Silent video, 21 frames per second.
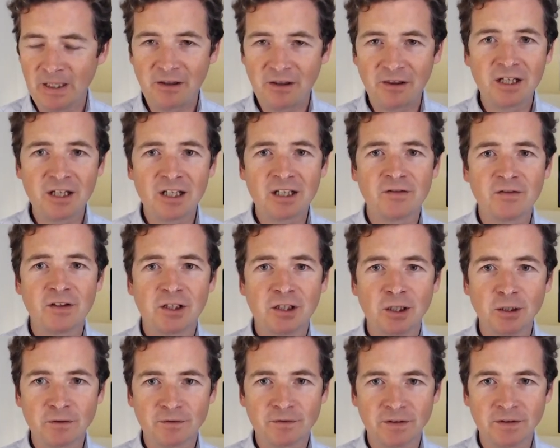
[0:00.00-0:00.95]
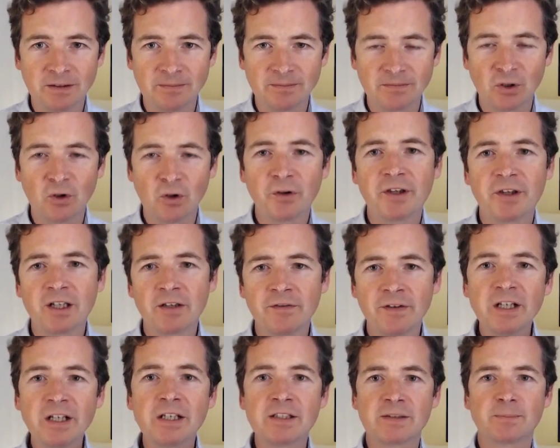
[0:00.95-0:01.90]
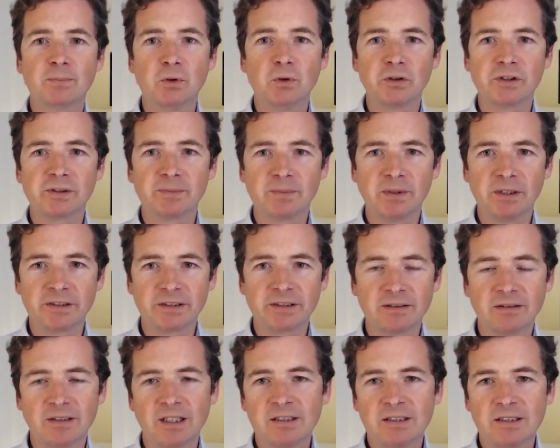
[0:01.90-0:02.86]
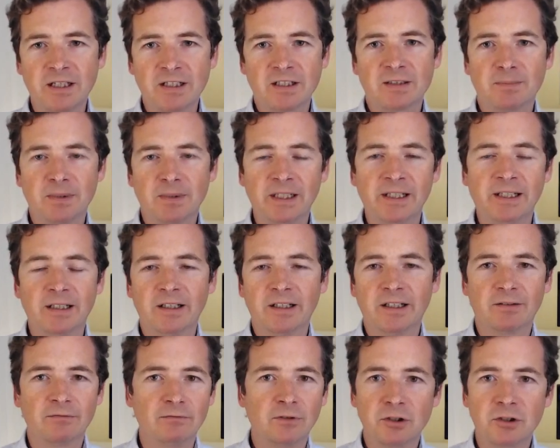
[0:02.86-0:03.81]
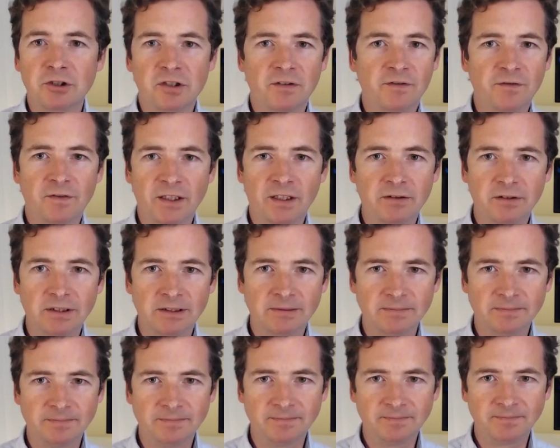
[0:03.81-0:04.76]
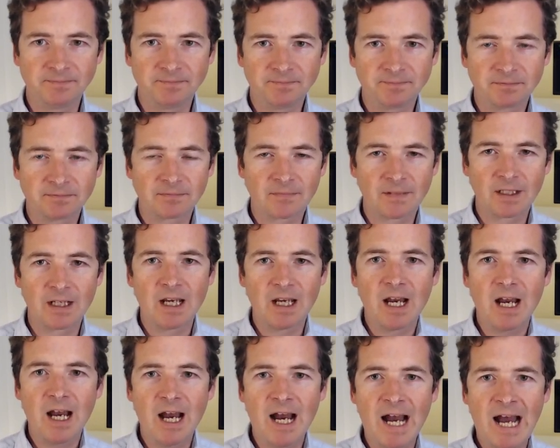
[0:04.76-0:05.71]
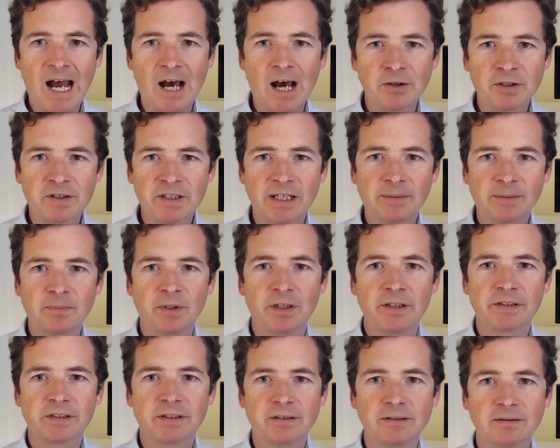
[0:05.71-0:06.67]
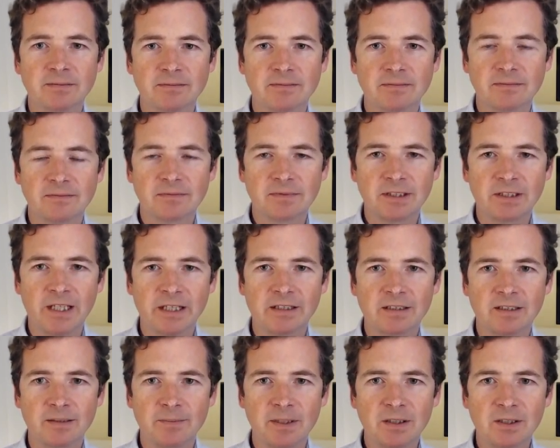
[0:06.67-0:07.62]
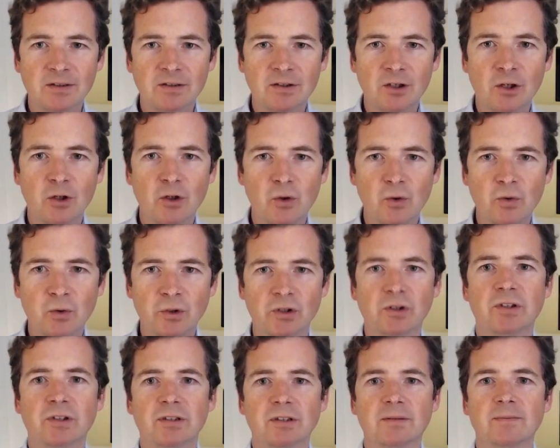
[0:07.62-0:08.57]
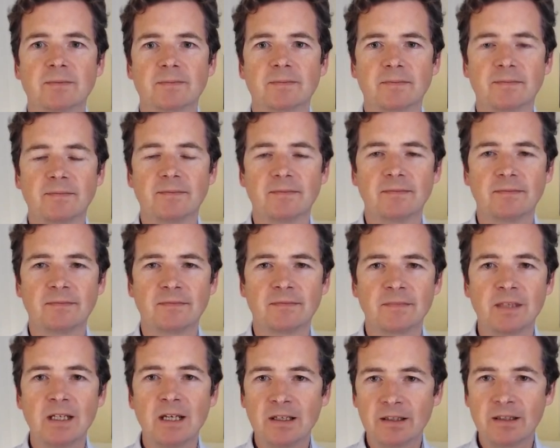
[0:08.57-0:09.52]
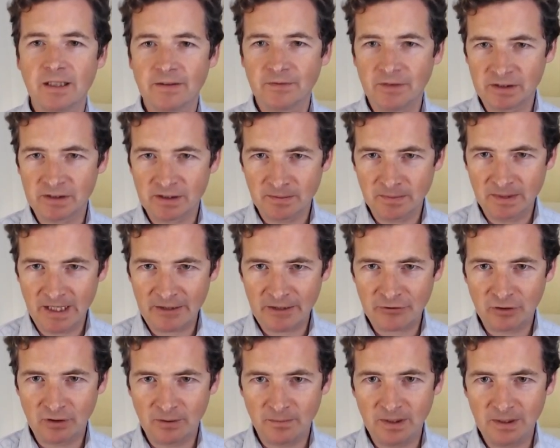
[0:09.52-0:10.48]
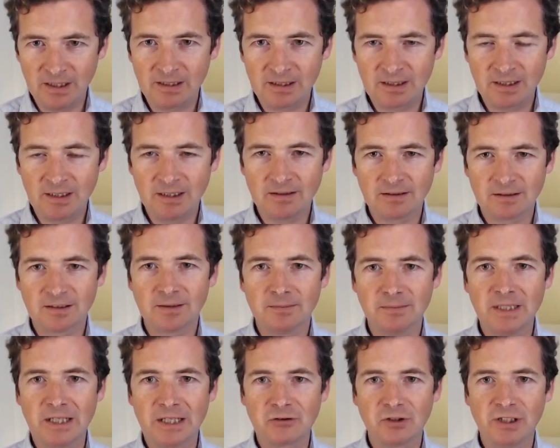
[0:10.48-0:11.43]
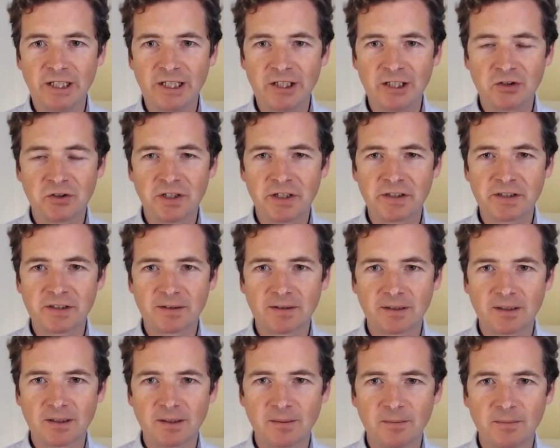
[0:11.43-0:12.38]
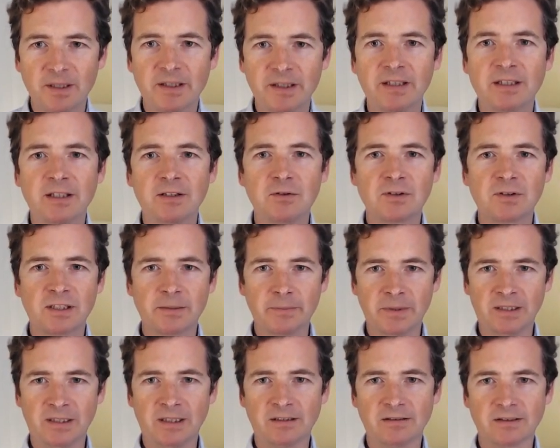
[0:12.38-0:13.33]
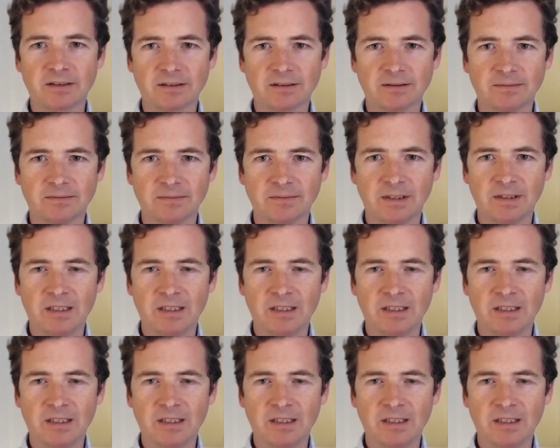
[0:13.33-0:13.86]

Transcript: But think of a golfer, or think of any sports person, a tennis player like Roger Federer. How does that person get to be so good? They've got some natural ability, some natural interest, but then they do something else.